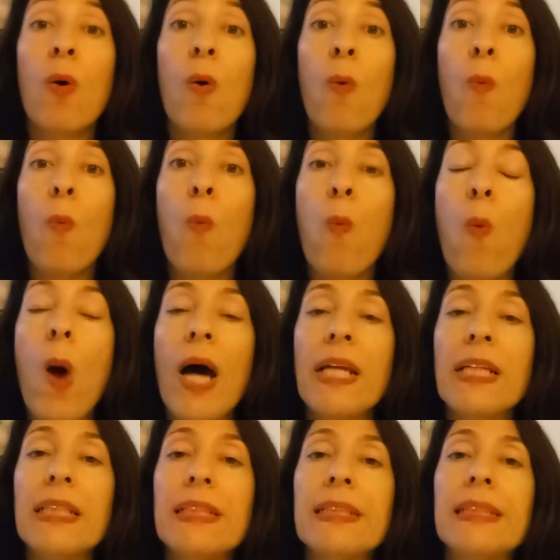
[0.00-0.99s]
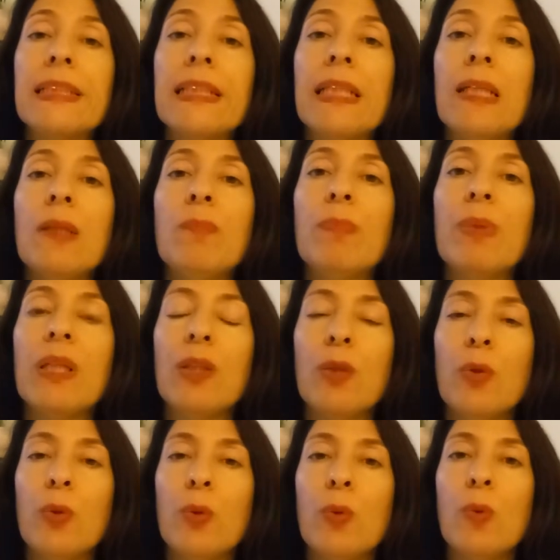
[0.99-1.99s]
What is keeping
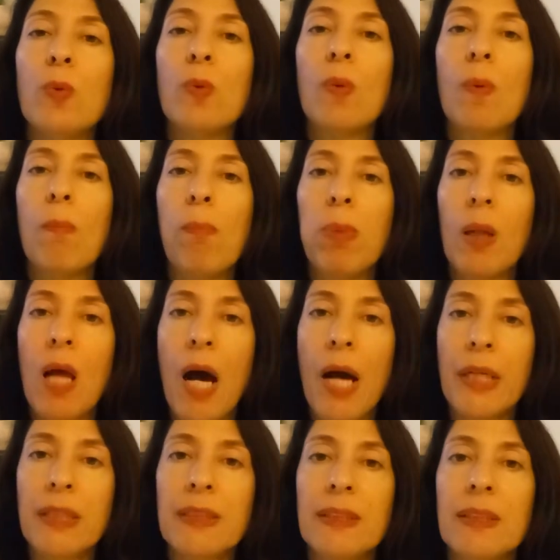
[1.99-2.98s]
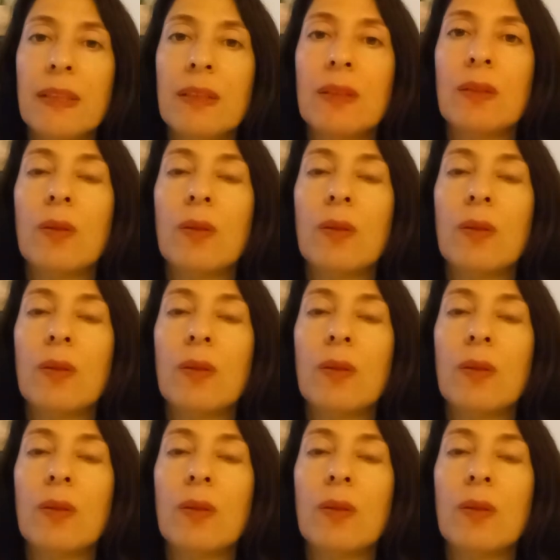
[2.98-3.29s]
you blocked?